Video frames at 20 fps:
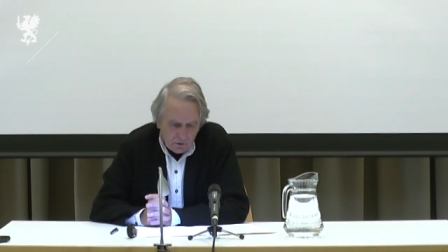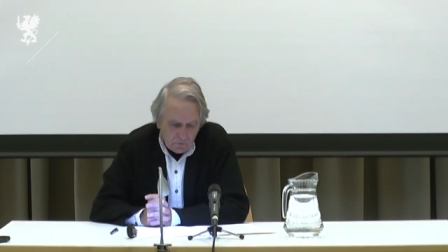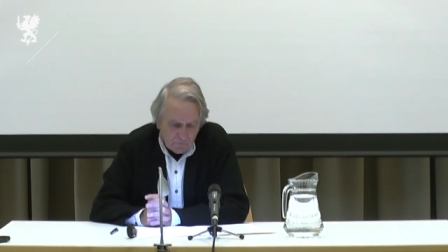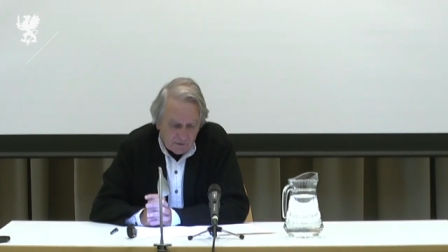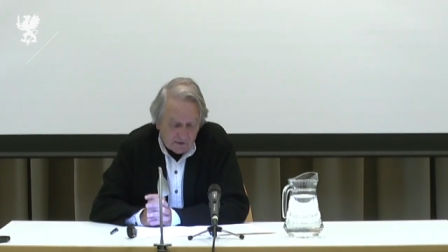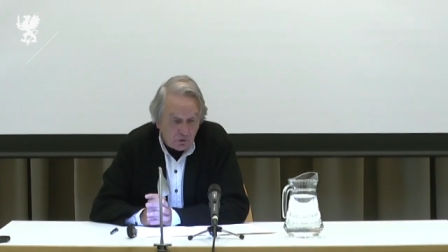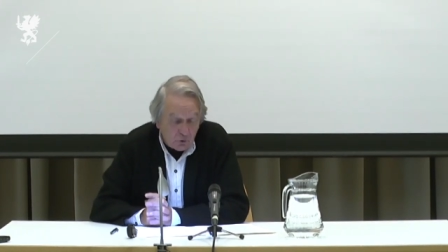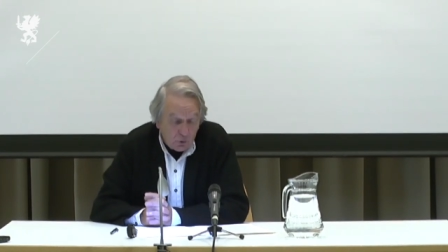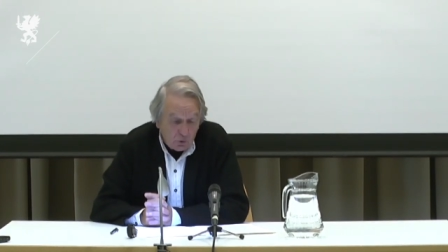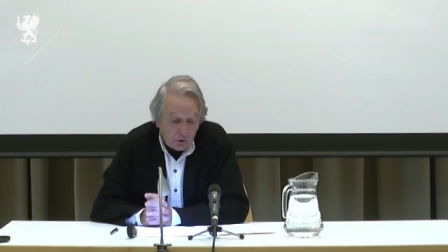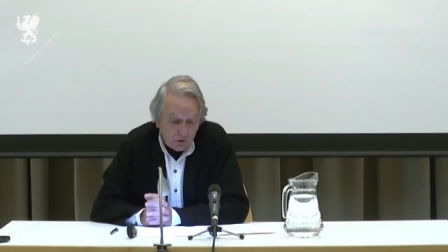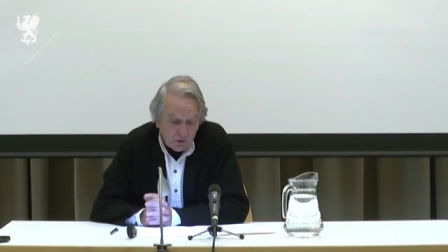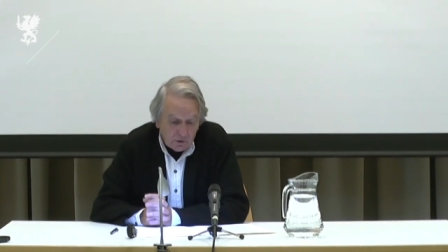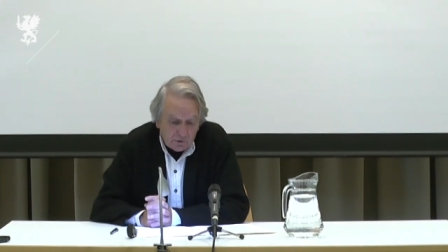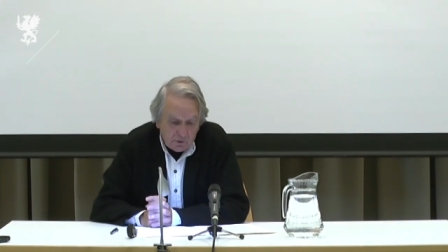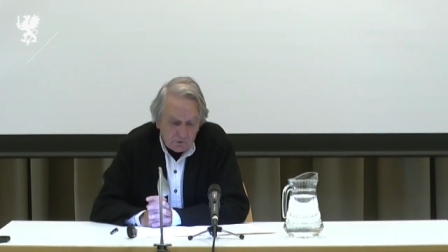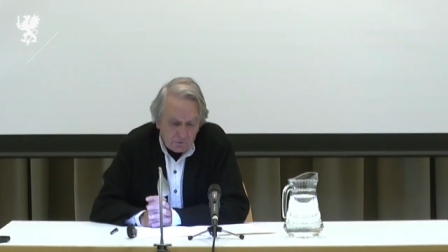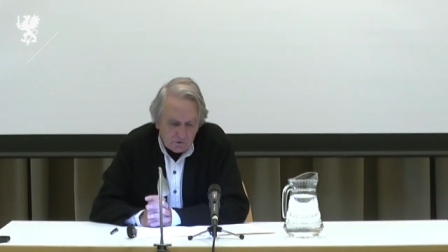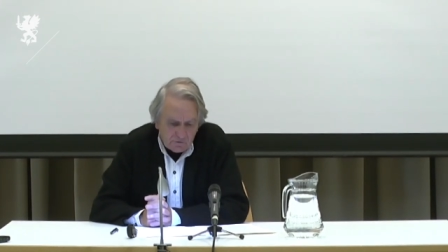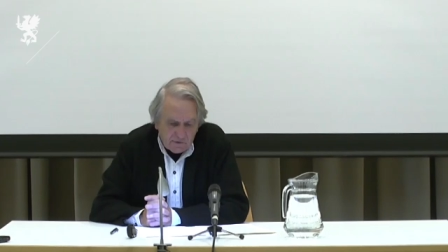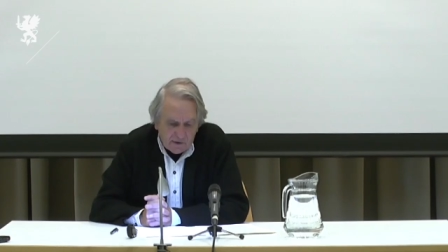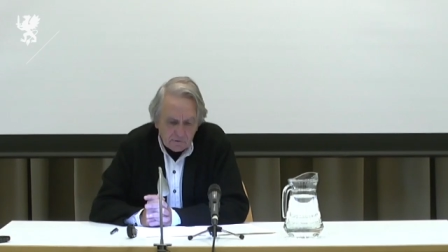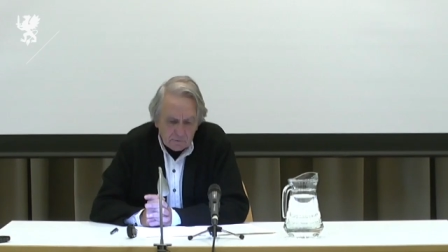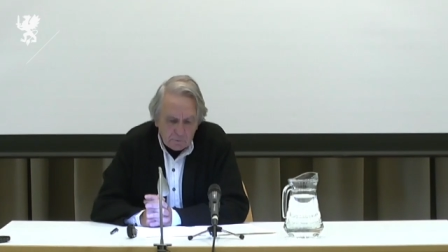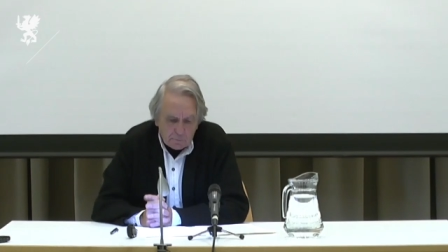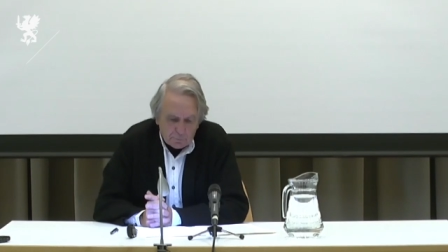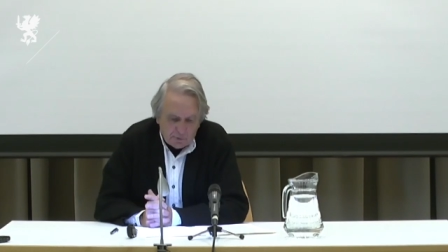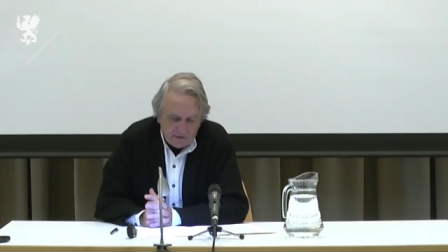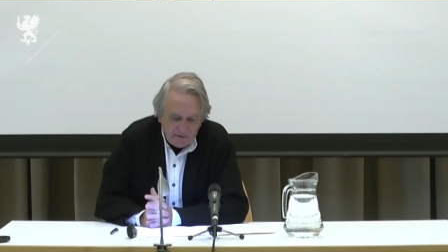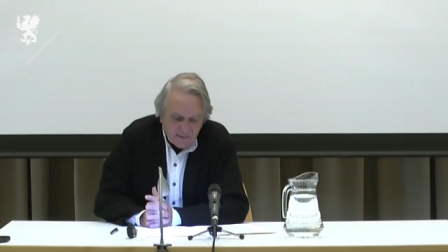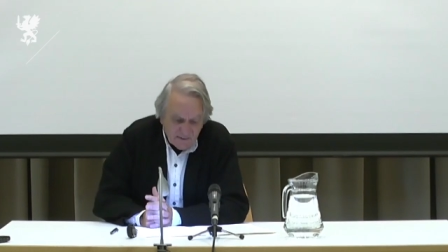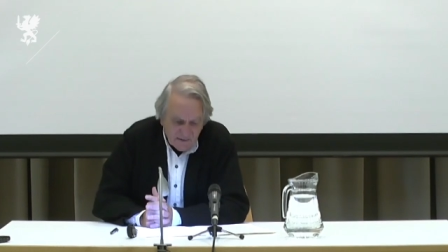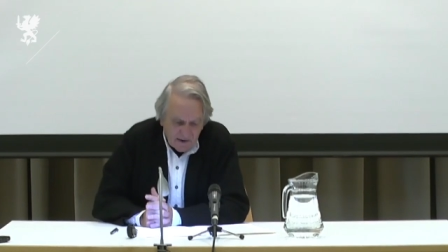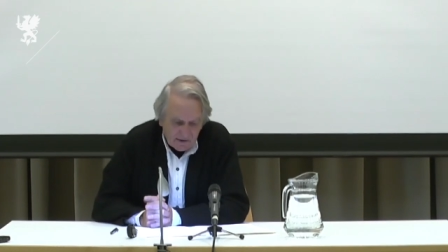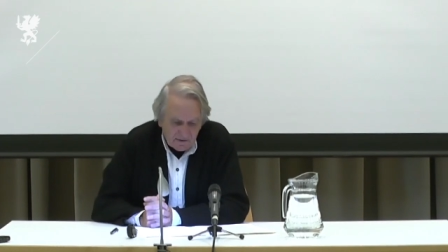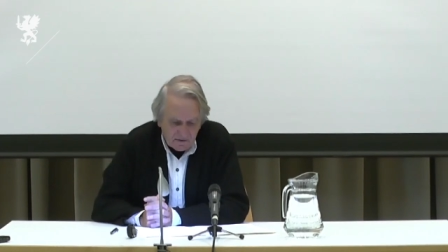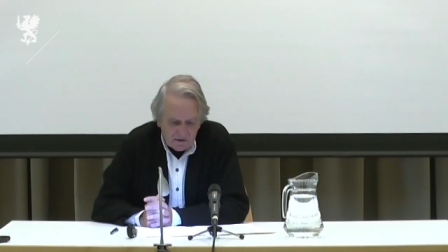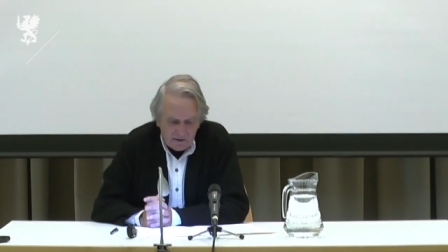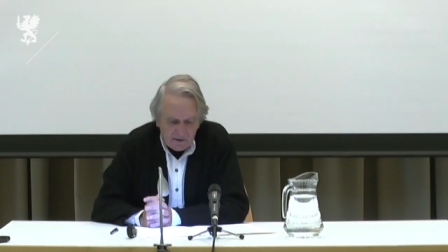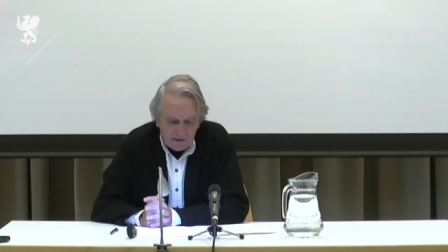That concordance that
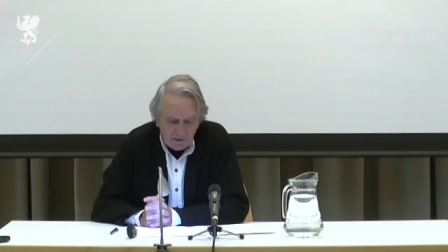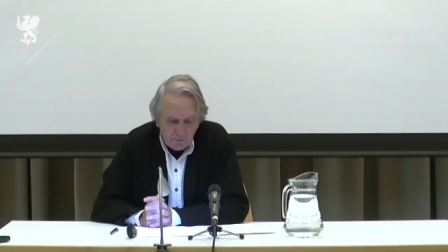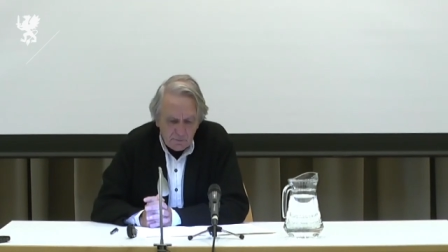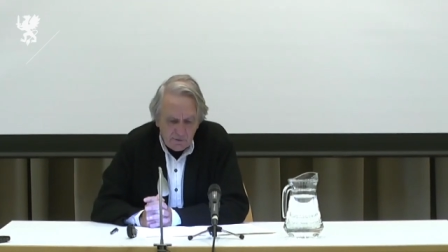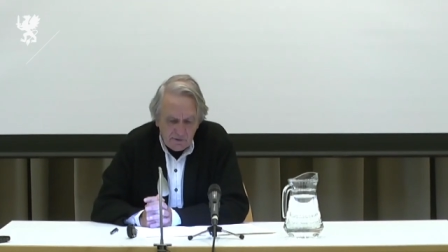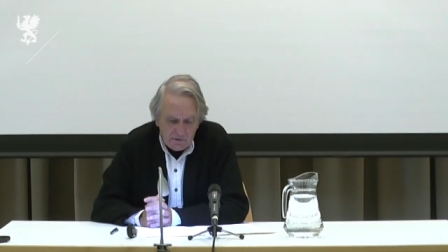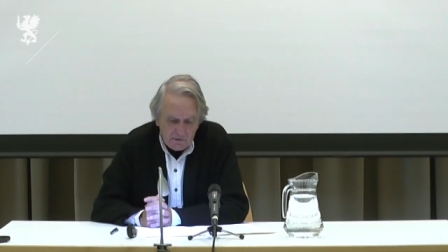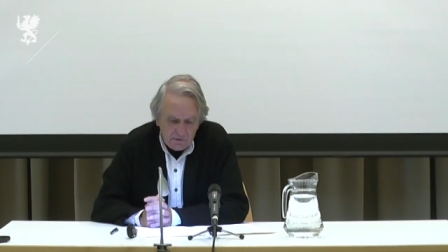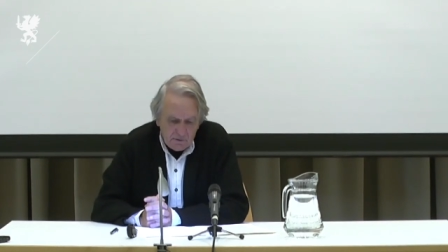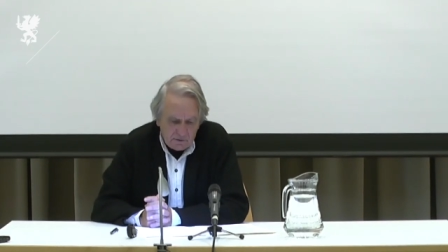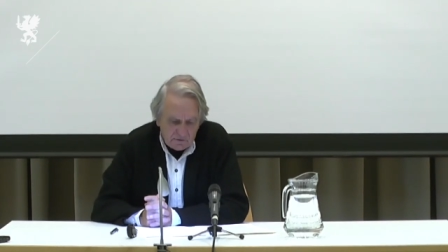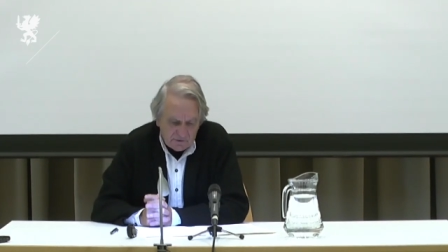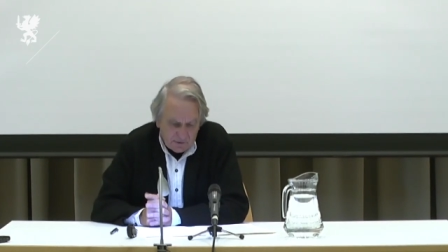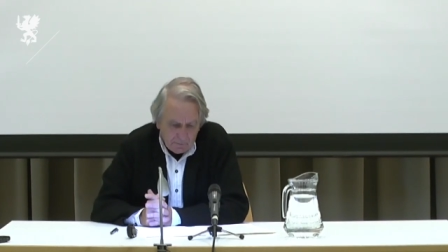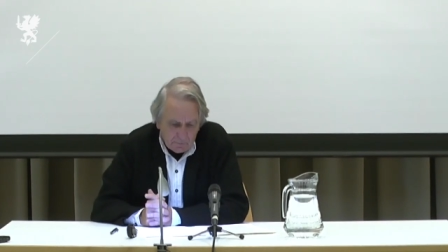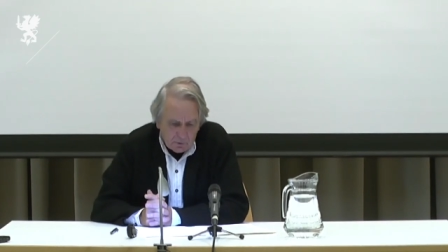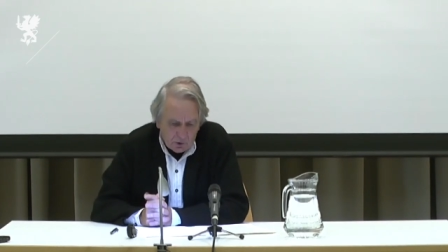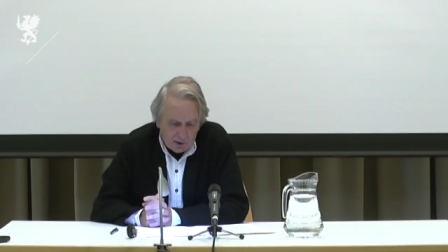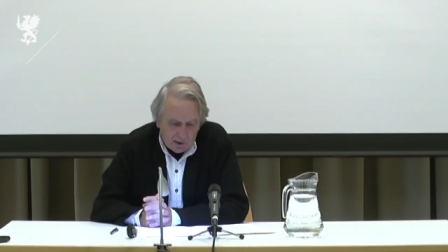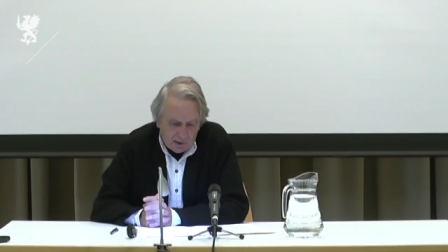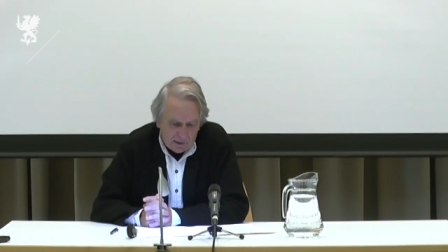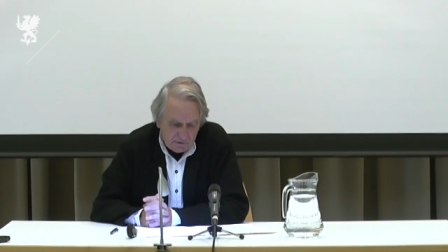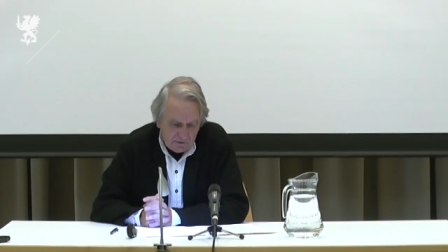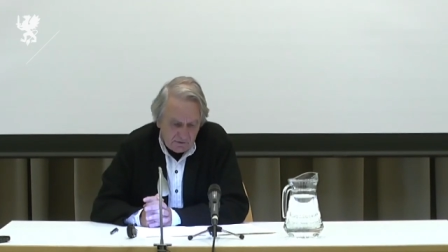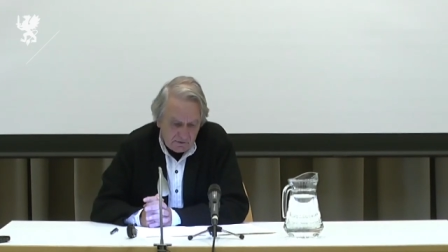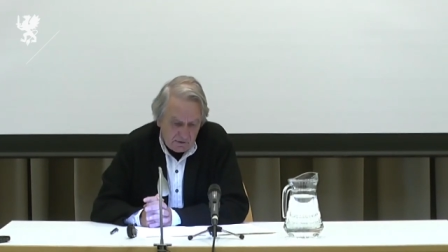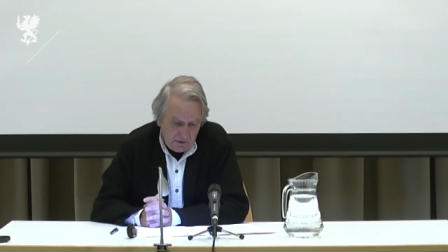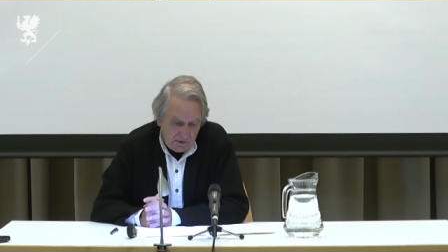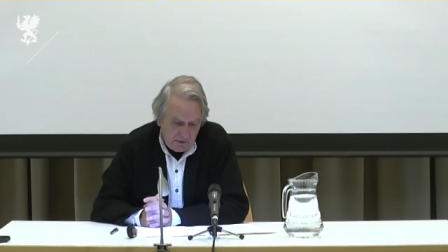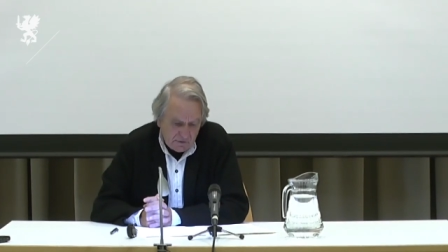precisely had been symbolized